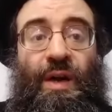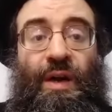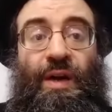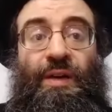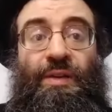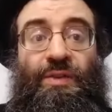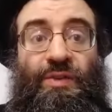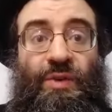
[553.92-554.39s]

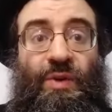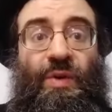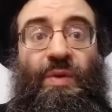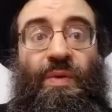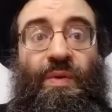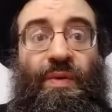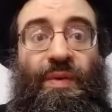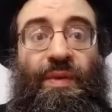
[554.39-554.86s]

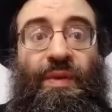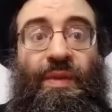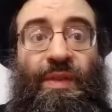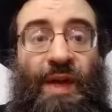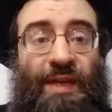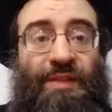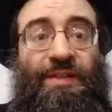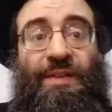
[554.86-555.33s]
So
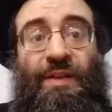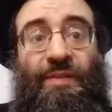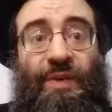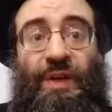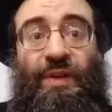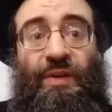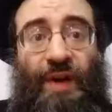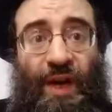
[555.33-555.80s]
that's the
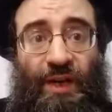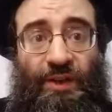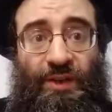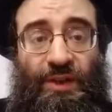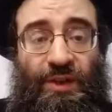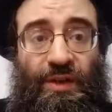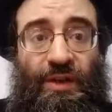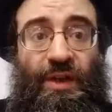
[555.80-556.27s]
real
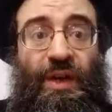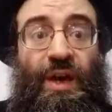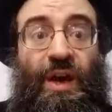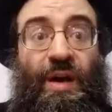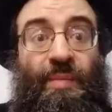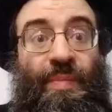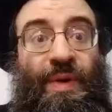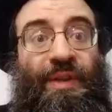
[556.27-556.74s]
Reish.
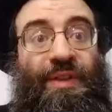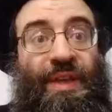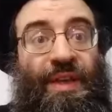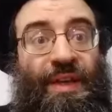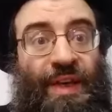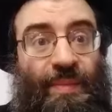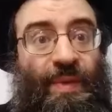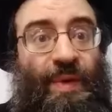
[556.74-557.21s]
But
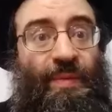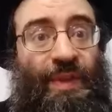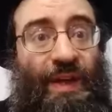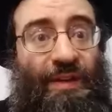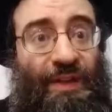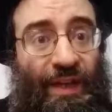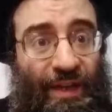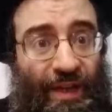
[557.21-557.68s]
the Gimel
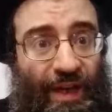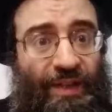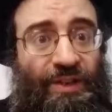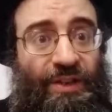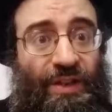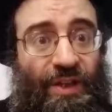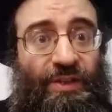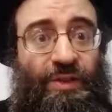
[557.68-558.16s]
without
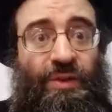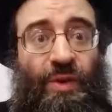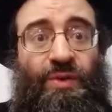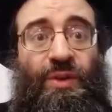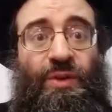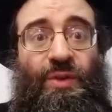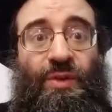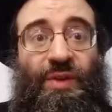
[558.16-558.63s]
Dagesh, that's
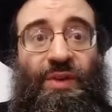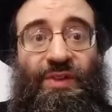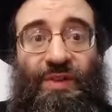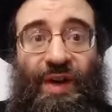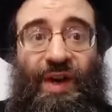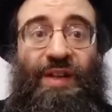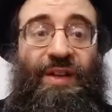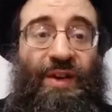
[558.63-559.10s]
closer to the
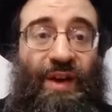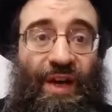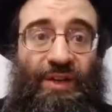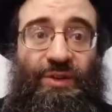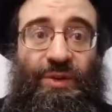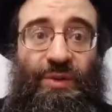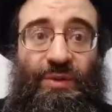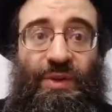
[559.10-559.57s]
Israeli
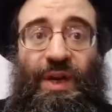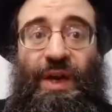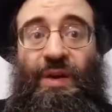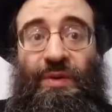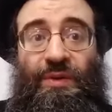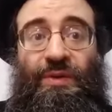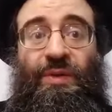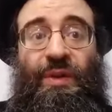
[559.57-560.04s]
Reish
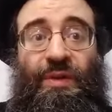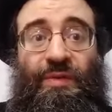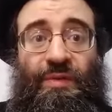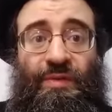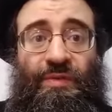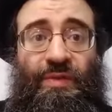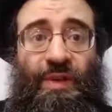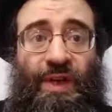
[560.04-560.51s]
today, or to the
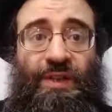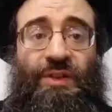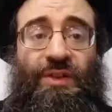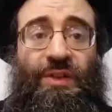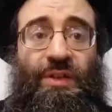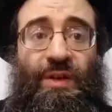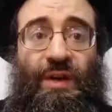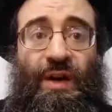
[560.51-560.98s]

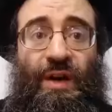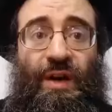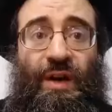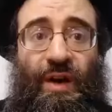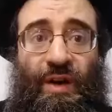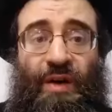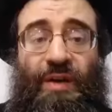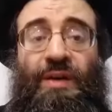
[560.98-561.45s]
French
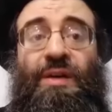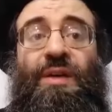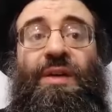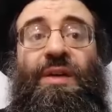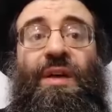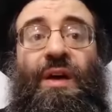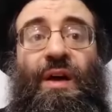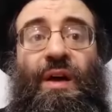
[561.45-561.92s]
R.
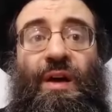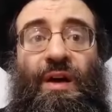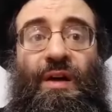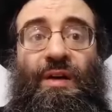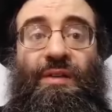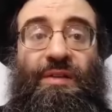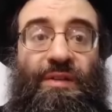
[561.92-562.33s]
R.